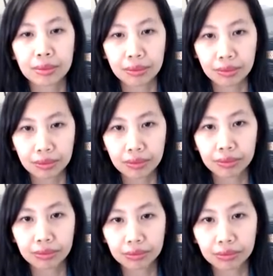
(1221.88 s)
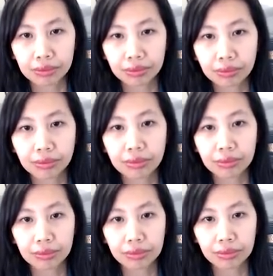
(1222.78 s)

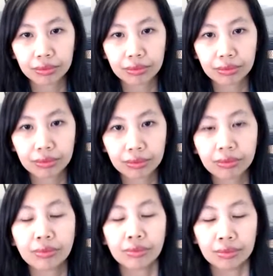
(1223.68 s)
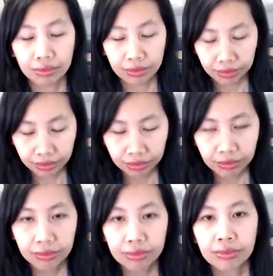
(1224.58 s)

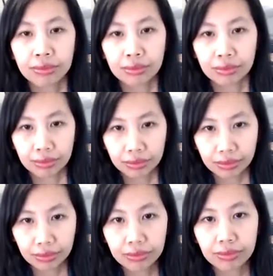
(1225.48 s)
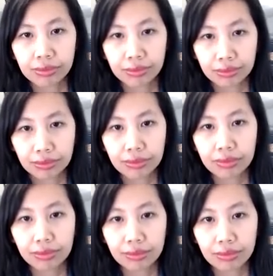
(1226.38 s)

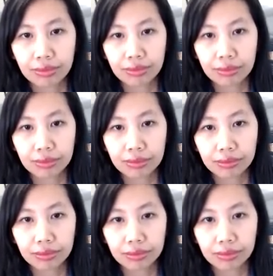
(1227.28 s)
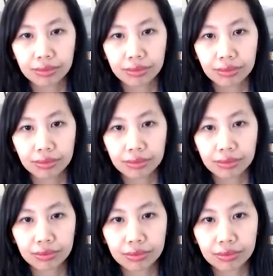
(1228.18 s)

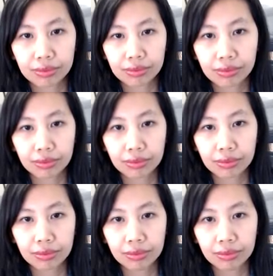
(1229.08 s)
(not speaking)